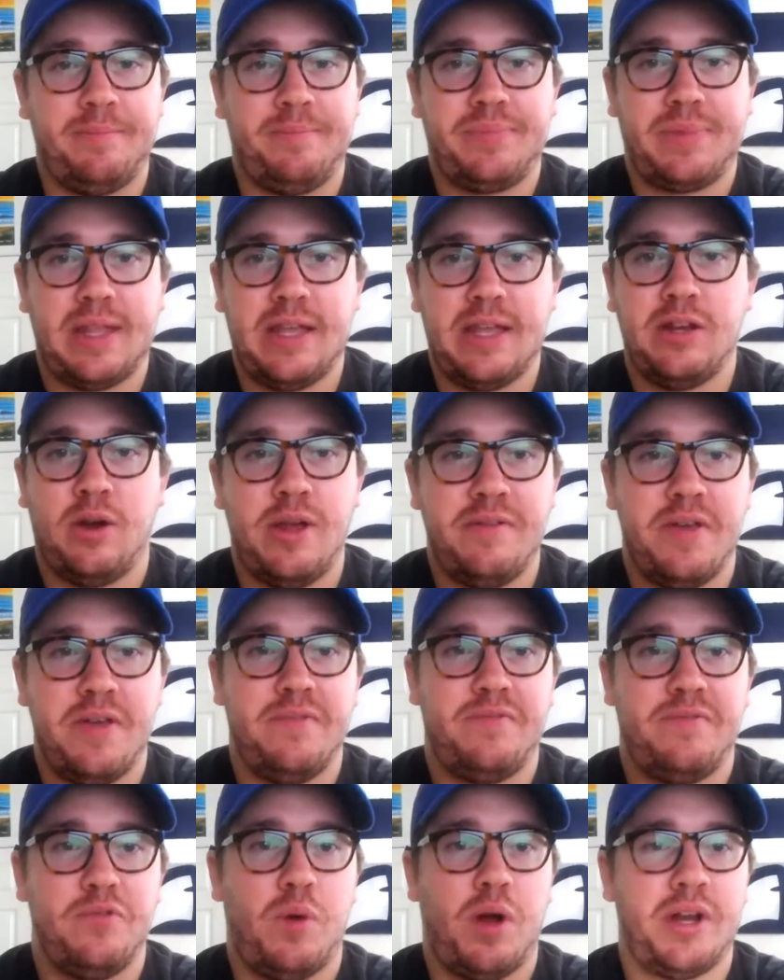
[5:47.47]
You know, if
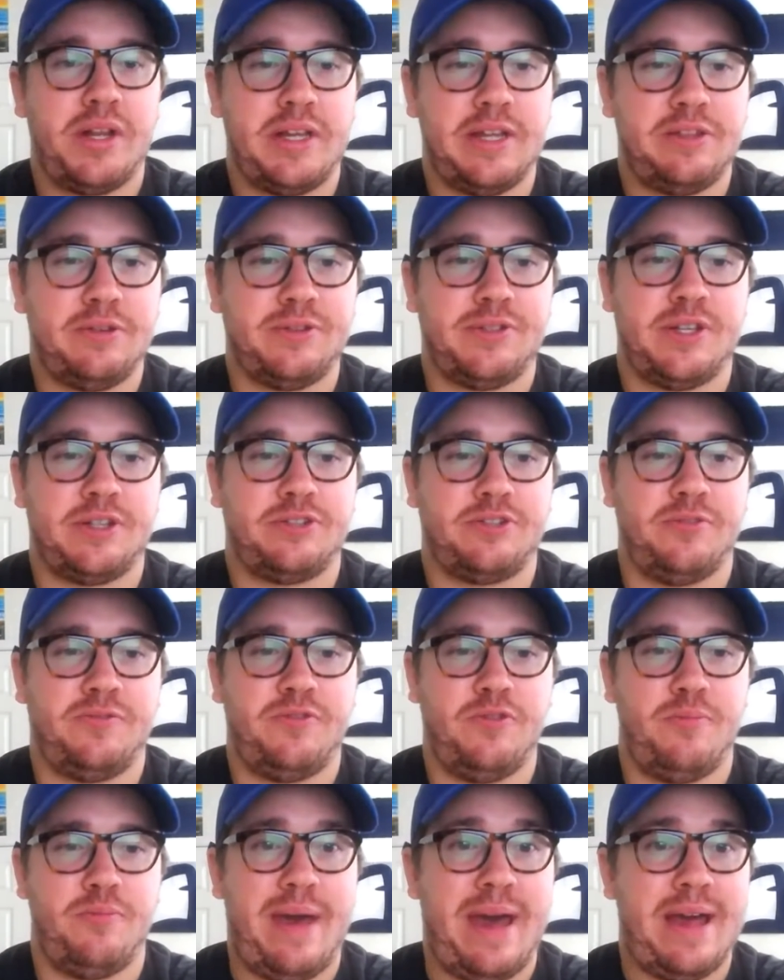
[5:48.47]
you want to get those extra
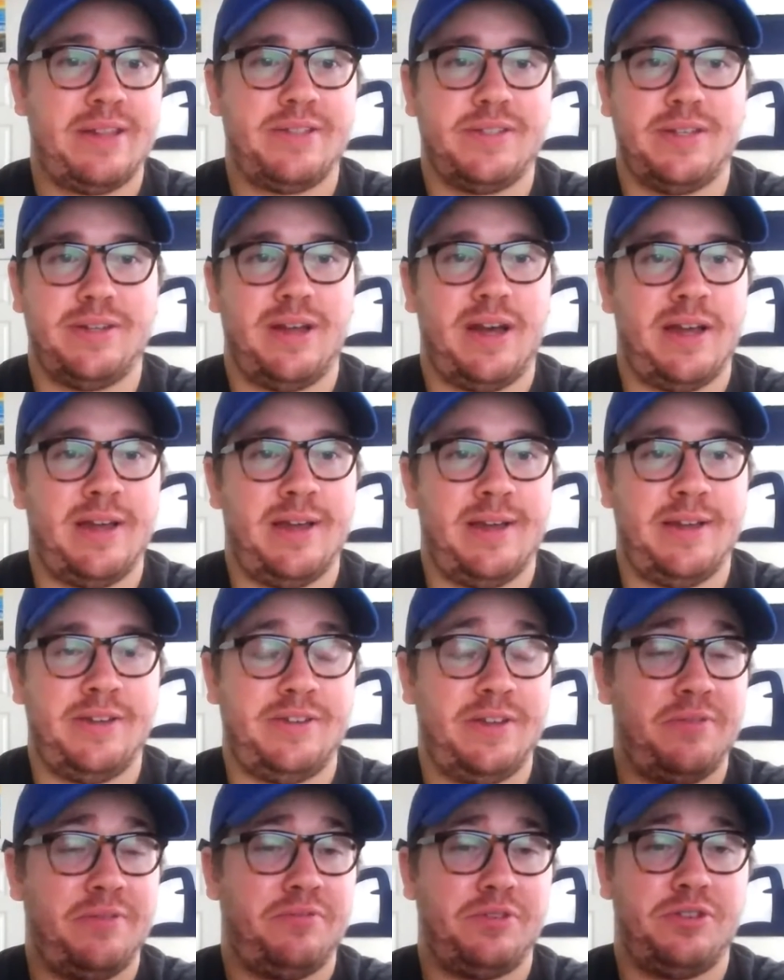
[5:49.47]
few bats in, I
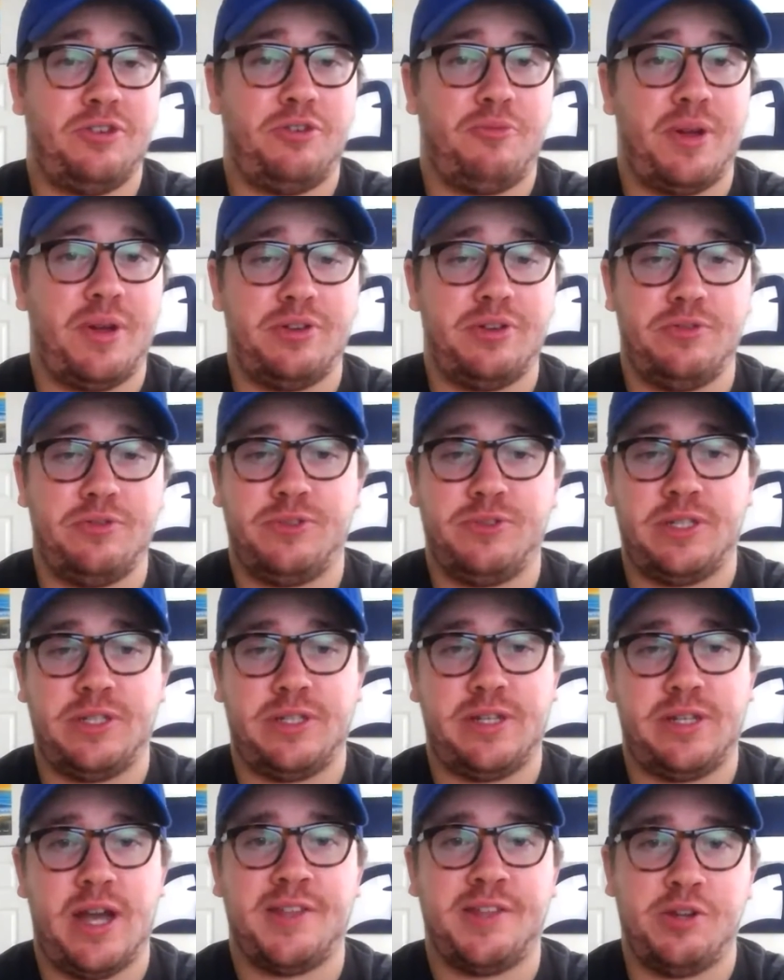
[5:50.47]
definitely don't mind using
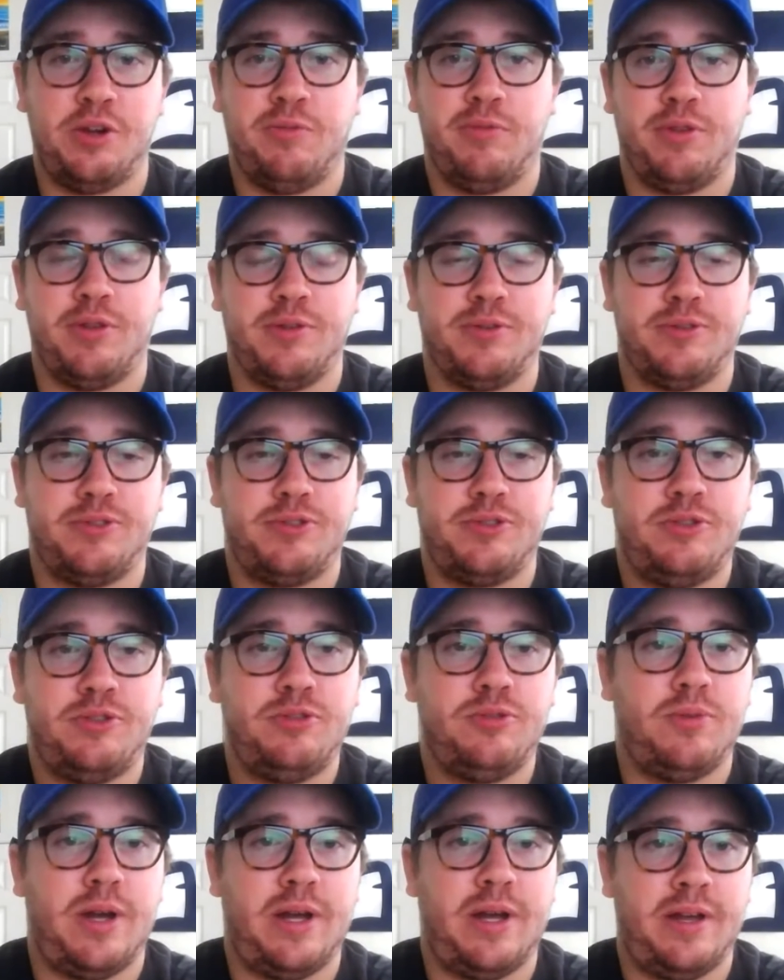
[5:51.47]
Godley over those two.
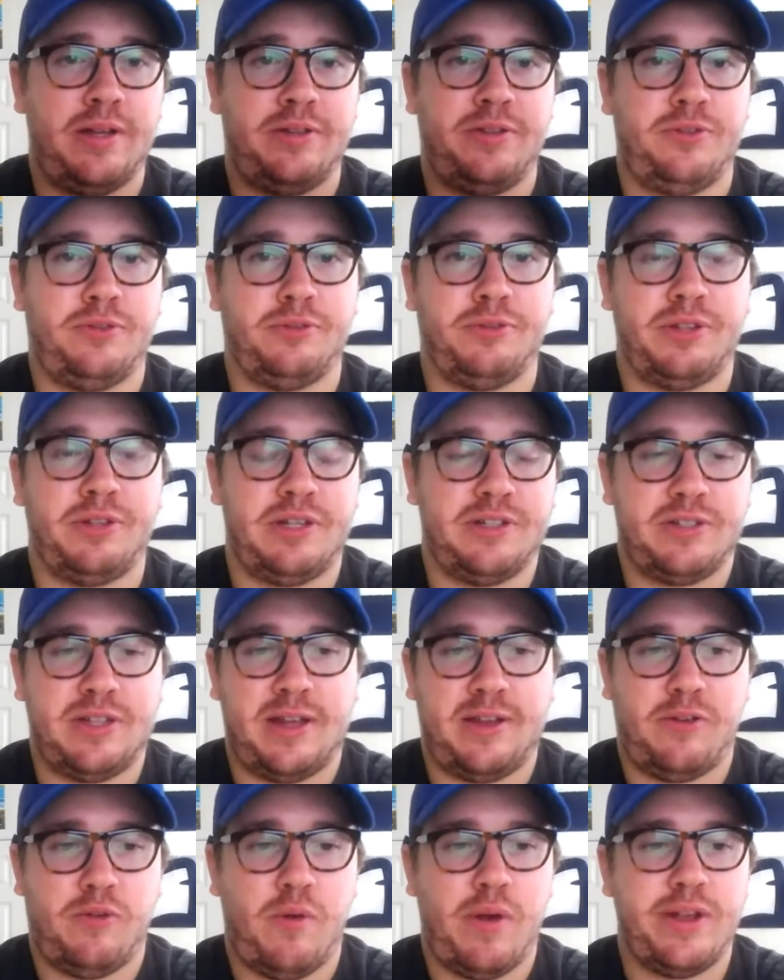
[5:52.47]
I don't think it's
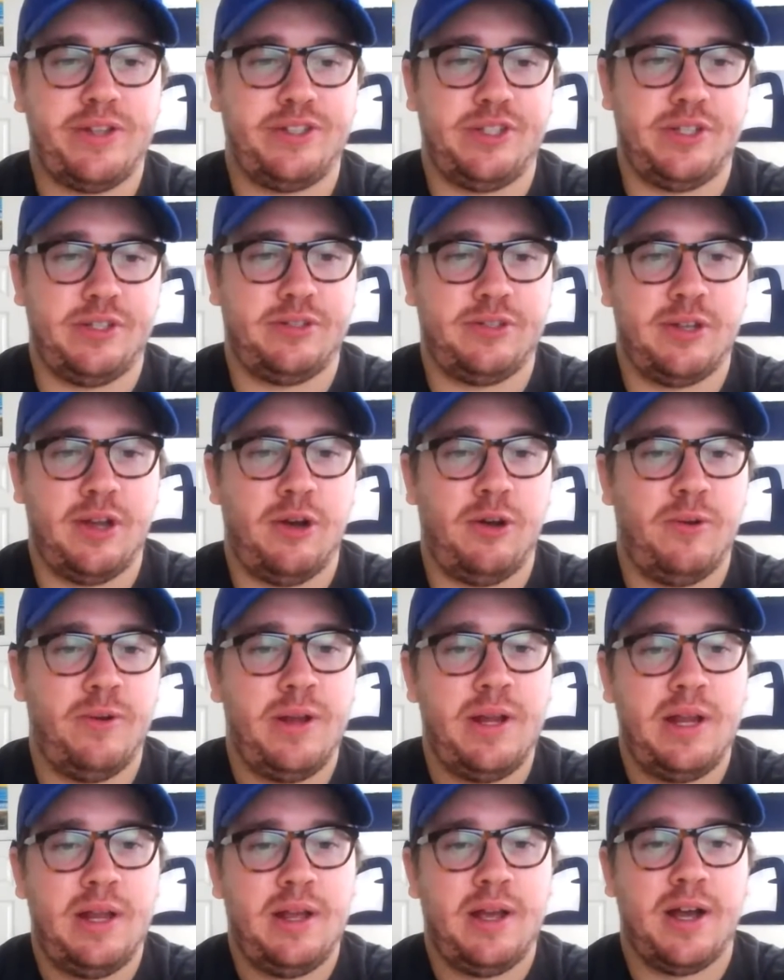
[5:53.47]
that crazy. So
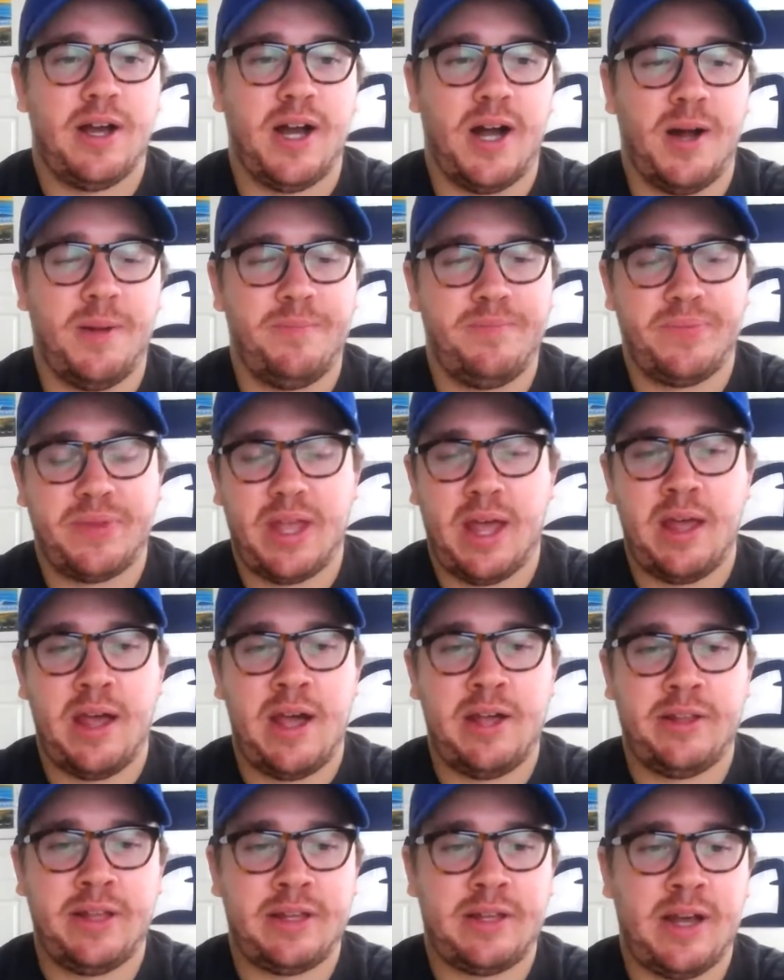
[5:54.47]
I
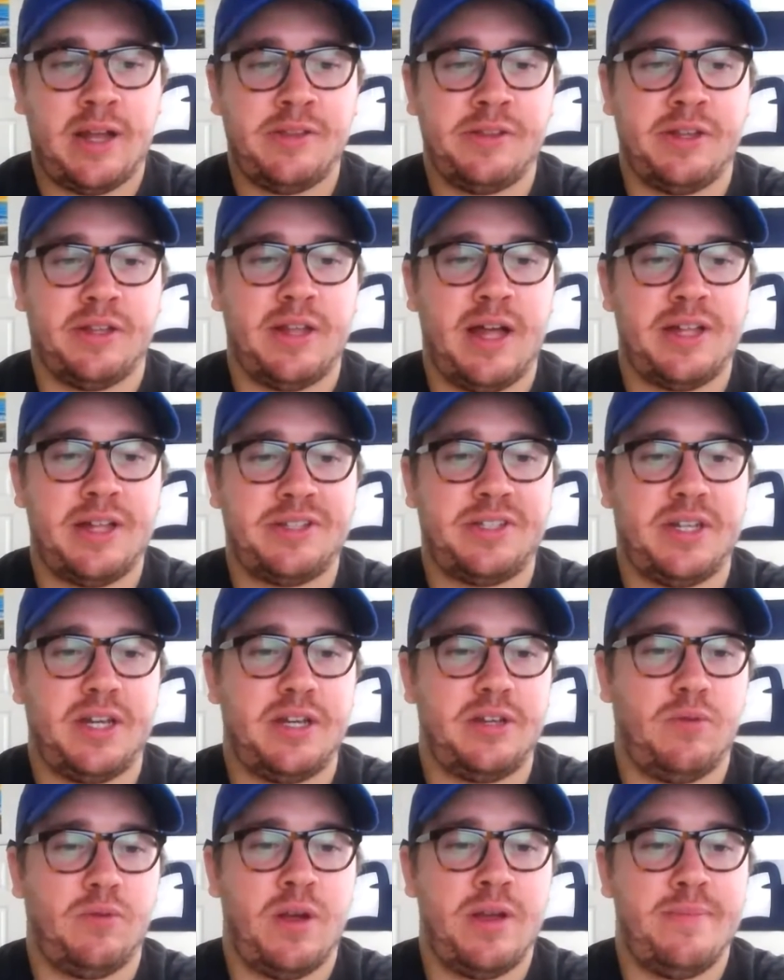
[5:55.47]
like Godley a lot tonight.
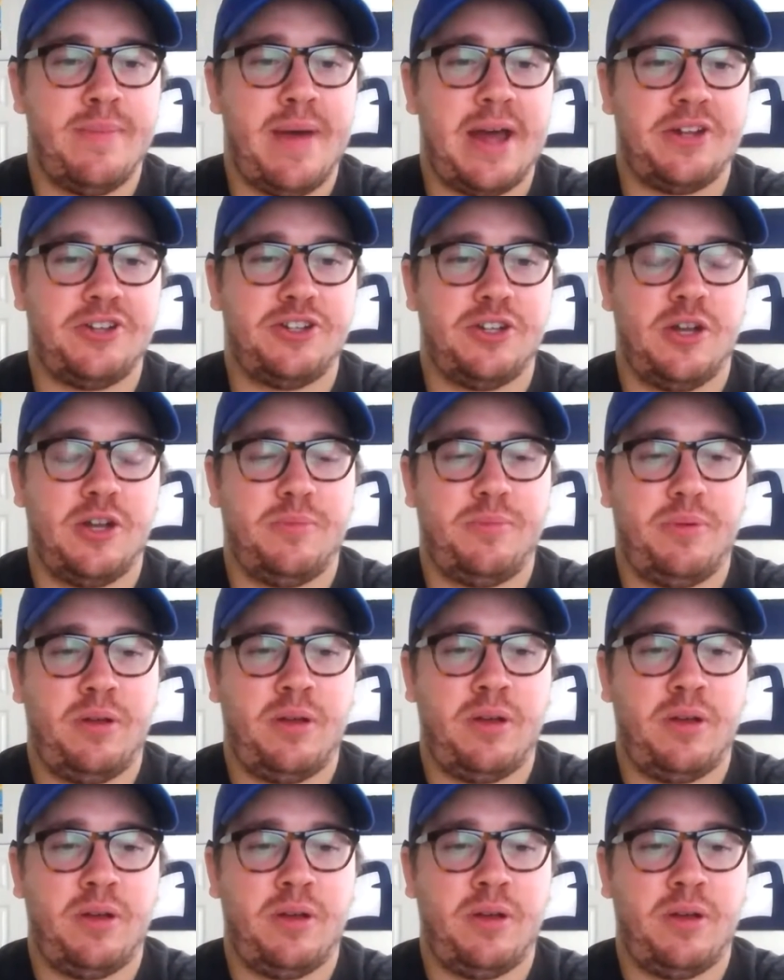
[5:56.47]
Great matchup.